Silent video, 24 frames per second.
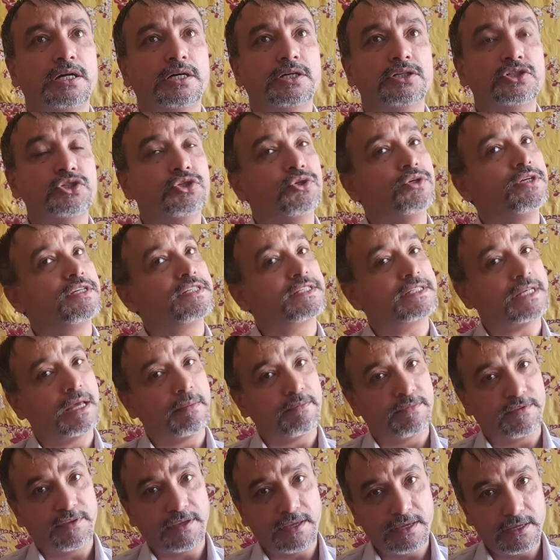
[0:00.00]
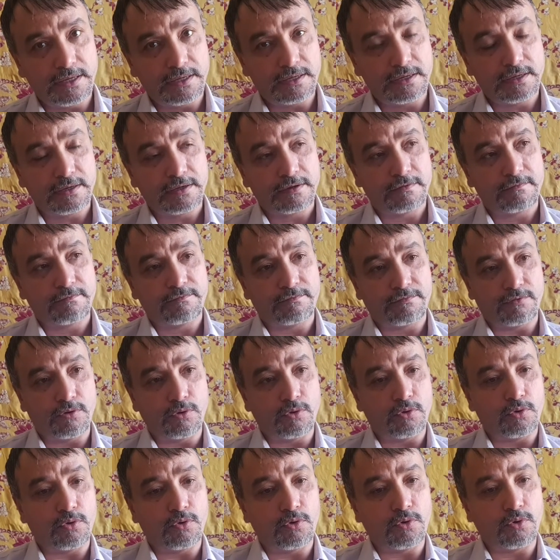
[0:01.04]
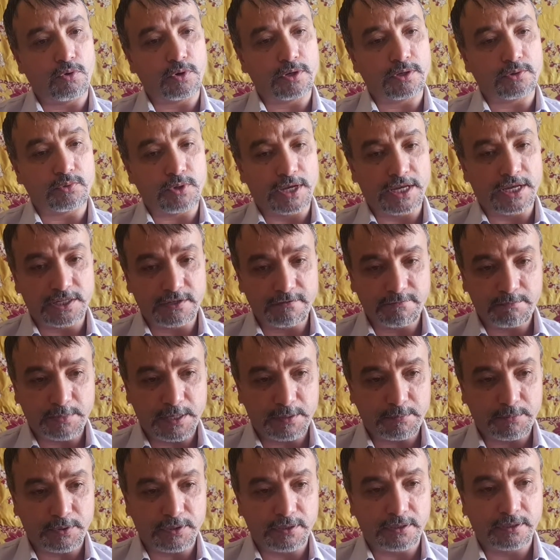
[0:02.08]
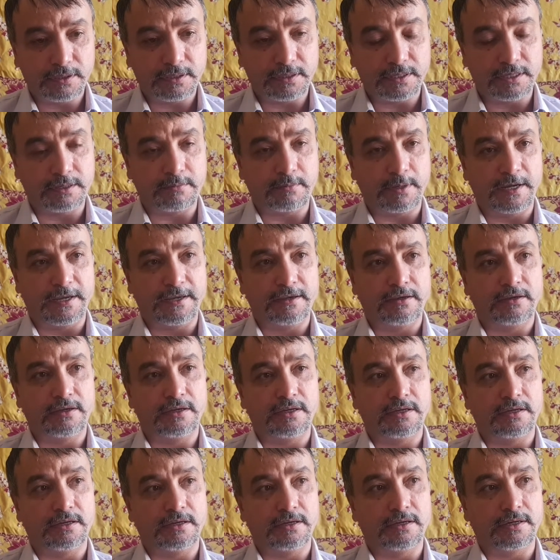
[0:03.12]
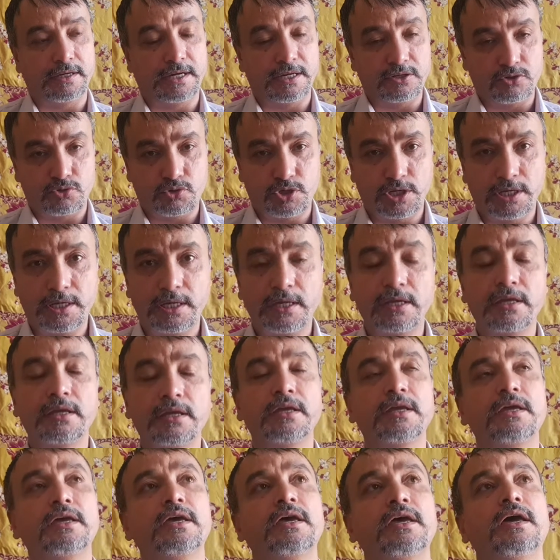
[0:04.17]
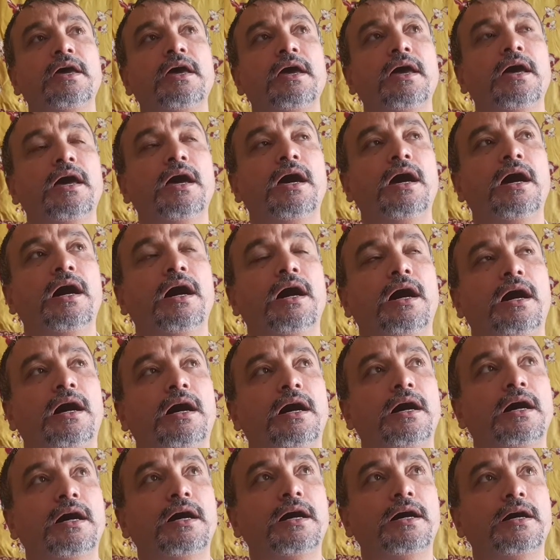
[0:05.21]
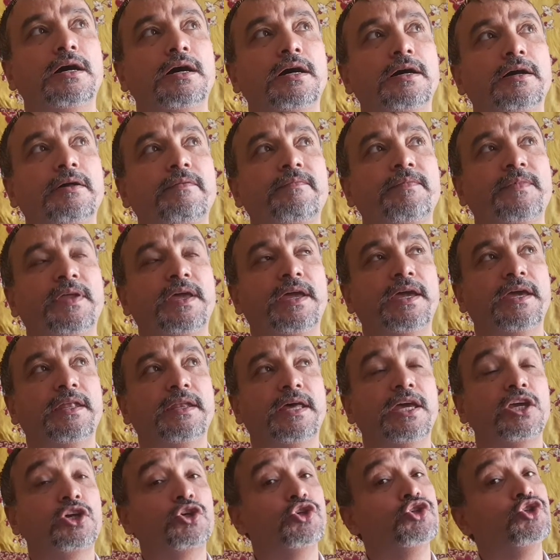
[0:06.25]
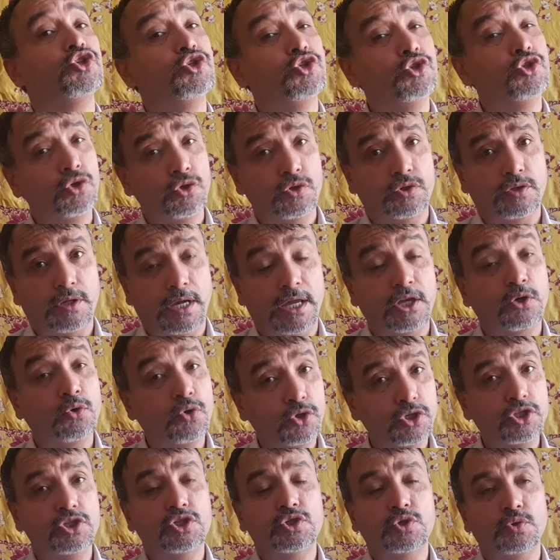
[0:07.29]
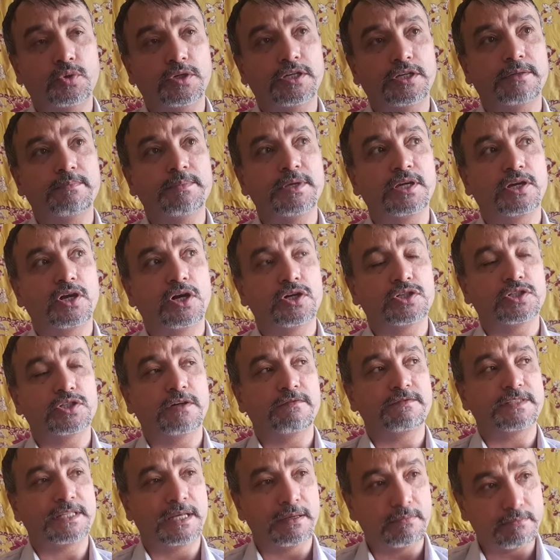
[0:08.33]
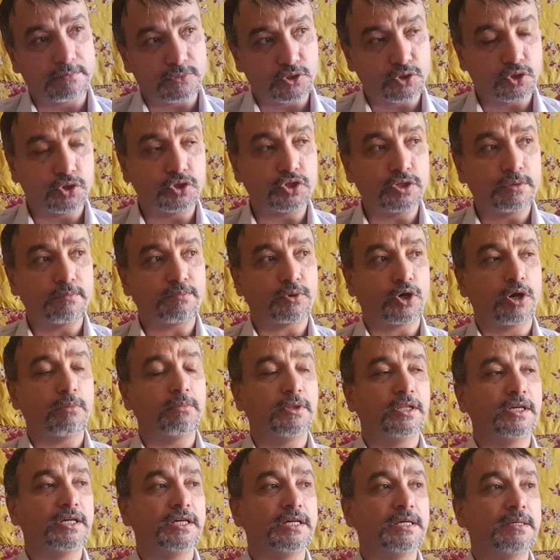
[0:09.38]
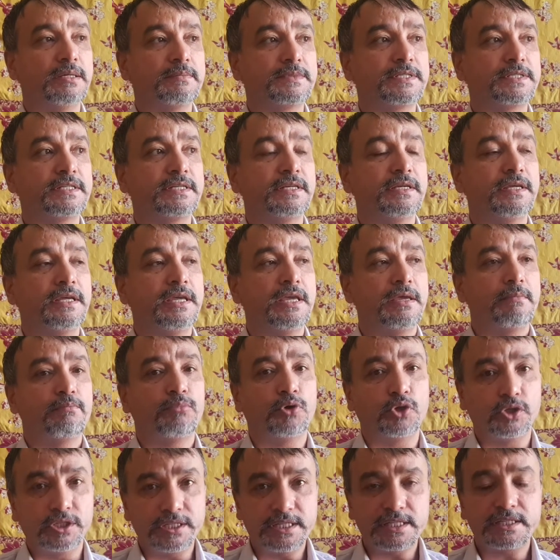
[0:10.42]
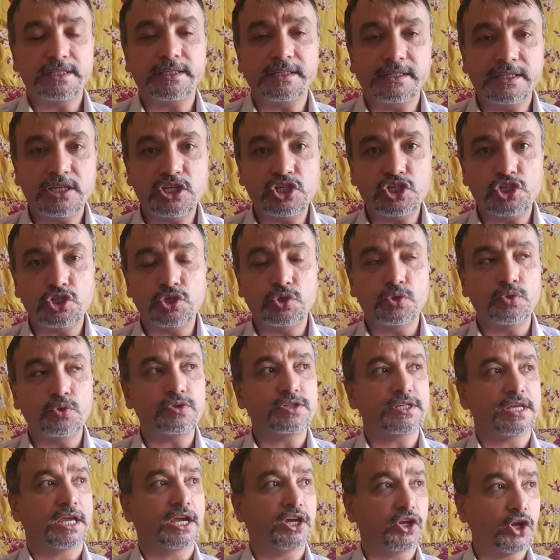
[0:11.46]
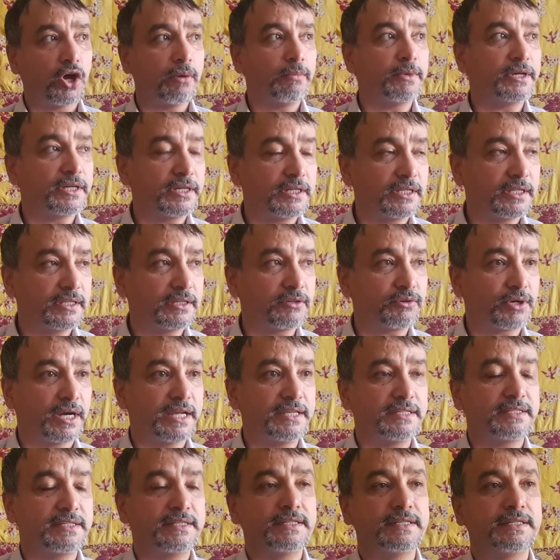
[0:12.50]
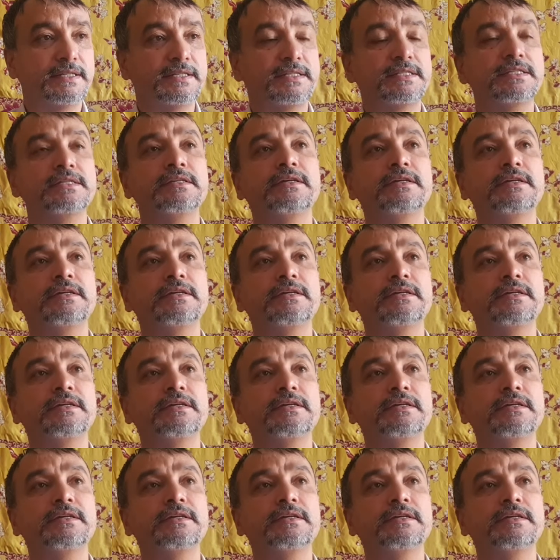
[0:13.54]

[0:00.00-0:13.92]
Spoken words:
doing something for creative people in my country, and I couldn't do it. I couldn't do it because of some certain problems, political issues, economical crisis.